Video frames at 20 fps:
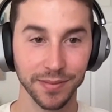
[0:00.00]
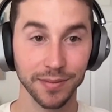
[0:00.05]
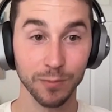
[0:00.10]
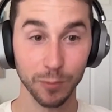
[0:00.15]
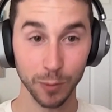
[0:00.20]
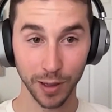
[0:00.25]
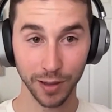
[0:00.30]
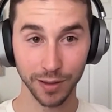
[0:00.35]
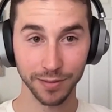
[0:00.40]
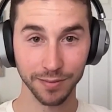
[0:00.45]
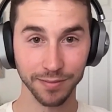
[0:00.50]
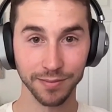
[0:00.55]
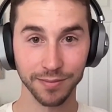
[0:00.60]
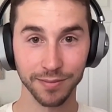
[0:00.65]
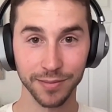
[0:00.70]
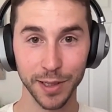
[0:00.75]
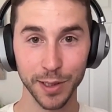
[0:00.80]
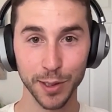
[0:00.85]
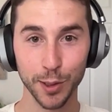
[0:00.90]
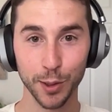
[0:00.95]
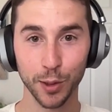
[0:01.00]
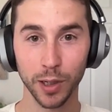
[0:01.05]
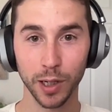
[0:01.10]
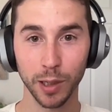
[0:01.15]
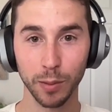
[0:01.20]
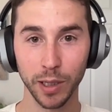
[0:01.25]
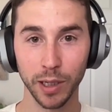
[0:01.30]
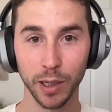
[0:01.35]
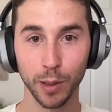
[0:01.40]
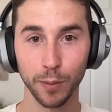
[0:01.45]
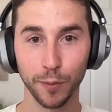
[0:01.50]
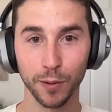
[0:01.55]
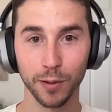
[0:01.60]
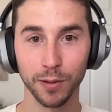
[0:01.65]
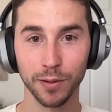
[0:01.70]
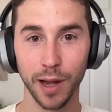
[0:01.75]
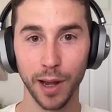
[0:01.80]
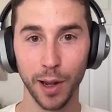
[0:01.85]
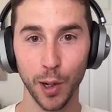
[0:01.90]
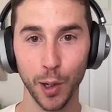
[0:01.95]
Well, these are incredibly
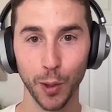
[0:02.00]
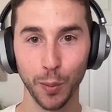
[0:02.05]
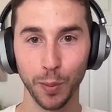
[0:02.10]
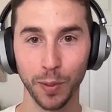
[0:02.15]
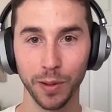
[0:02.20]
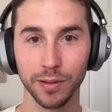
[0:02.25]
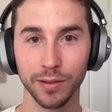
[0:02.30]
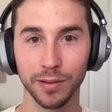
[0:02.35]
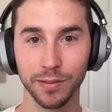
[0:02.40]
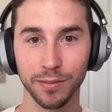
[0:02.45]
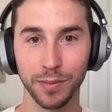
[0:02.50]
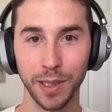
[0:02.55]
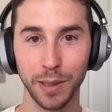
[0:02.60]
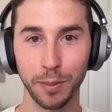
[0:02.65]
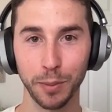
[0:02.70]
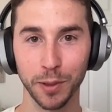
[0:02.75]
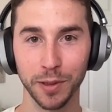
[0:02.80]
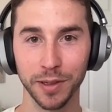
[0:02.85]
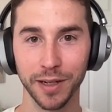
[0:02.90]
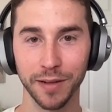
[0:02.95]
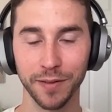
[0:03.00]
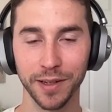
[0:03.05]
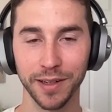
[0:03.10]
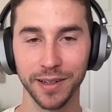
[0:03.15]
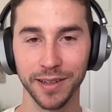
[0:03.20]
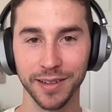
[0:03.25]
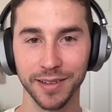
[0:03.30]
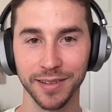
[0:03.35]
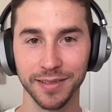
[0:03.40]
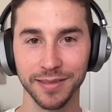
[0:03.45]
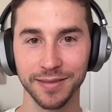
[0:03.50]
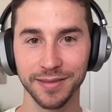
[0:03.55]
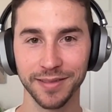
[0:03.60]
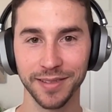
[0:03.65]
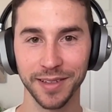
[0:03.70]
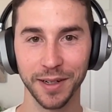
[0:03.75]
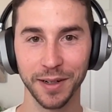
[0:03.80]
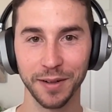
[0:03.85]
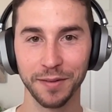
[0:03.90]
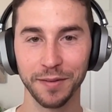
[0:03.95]
helpful. I hope people are definitely going to,
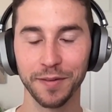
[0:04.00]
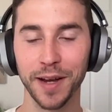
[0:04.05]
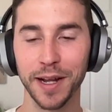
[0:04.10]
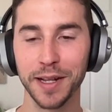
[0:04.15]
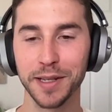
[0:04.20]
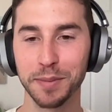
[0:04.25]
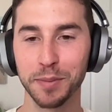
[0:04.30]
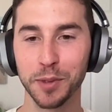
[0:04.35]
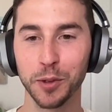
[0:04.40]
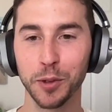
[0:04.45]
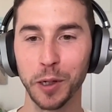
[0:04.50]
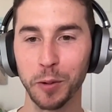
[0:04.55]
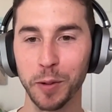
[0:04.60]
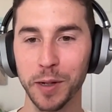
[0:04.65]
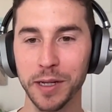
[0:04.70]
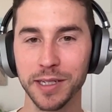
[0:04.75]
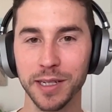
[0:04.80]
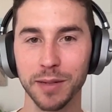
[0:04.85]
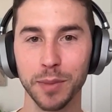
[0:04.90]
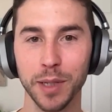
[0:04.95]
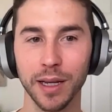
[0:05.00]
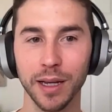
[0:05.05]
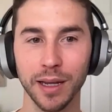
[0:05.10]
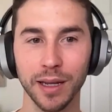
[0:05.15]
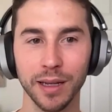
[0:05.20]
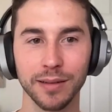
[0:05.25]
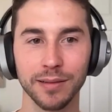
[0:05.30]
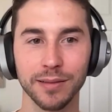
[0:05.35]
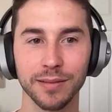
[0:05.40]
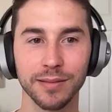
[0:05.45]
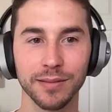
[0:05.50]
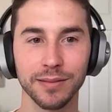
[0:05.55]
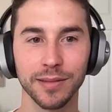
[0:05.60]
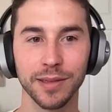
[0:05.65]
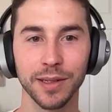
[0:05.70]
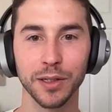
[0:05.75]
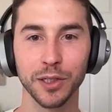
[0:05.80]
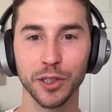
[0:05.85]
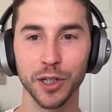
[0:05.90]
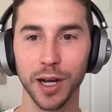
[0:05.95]
you know, find some quick ways to make
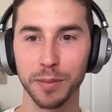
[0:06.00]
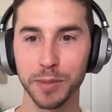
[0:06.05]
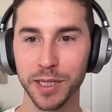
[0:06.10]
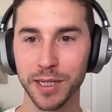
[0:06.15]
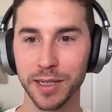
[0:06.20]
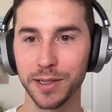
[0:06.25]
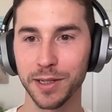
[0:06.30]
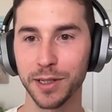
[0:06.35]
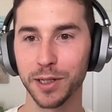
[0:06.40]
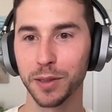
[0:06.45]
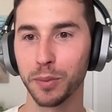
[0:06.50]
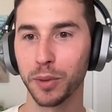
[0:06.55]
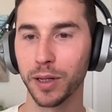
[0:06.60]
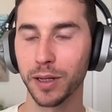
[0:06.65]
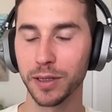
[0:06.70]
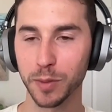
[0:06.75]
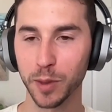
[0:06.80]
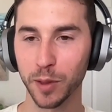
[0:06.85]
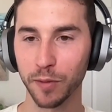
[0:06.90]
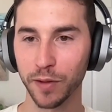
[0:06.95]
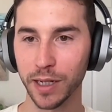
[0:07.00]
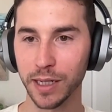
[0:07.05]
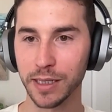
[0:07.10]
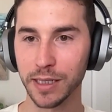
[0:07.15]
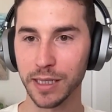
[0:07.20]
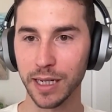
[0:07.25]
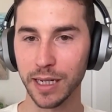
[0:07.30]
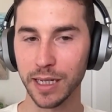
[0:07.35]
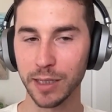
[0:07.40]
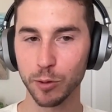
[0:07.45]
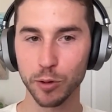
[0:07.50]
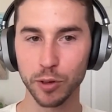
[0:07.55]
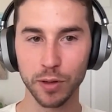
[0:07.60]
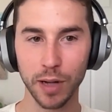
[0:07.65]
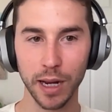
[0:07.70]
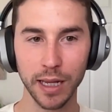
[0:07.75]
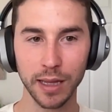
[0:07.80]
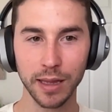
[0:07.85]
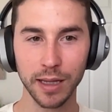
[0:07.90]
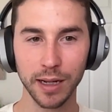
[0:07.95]
their jobs easier, pull out some different insights. Was
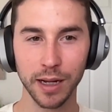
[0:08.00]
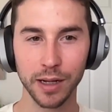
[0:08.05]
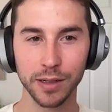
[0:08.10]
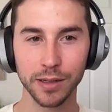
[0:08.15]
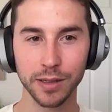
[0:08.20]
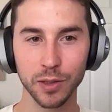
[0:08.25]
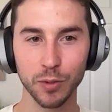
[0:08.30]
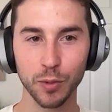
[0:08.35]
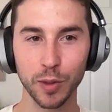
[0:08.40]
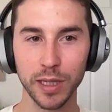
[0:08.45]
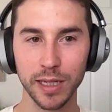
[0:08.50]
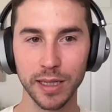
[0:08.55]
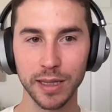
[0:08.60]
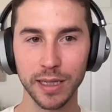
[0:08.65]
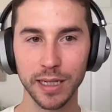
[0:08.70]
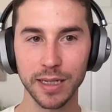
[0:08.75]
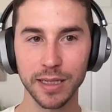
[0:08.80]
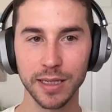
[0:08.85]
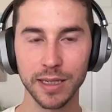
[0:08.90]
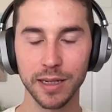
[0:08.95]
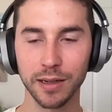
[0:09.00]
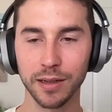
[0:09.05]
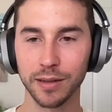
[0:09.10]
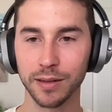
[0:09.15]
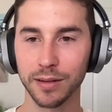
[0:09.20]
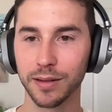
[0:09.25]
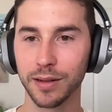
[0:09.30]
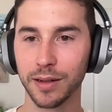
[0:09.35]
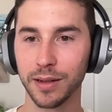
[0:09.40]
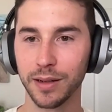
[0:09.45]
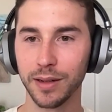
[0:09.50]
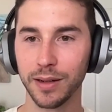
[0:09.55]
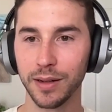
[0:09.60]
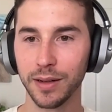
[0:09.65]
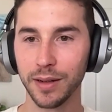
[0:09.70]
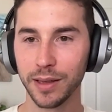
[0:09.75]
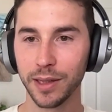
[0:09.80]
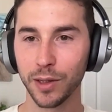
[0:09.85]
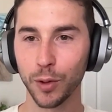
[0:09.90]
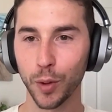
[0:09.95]
there anything else within these that
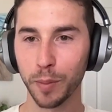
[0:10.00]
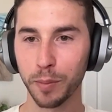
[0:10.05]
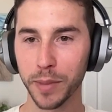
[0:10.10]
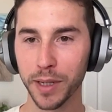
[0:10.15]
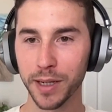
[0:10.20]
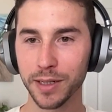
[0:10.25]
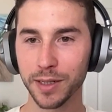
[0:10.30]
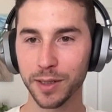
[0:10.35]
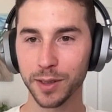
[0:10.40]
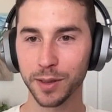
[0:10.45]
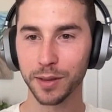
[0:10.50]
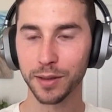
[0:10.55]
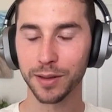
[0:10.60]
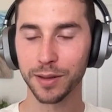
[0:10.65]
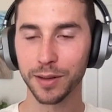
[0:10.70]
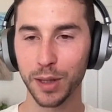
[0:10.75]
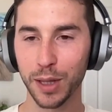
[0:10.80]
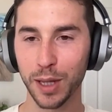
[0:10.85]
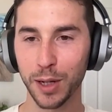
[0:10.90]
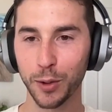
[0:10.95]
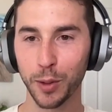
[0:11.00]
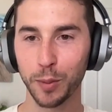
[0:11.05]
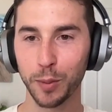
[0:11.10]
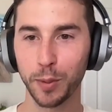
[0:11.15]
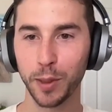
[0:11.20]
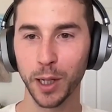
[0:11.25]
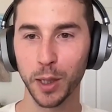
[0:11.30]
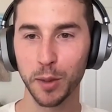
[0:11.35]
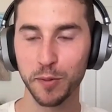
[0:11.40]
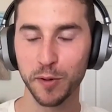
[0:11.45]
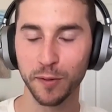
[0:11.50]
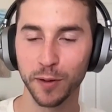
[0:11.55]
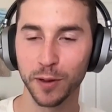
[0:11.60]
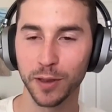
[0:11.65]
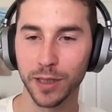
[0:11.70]
that we've missed or, or think would be helpful for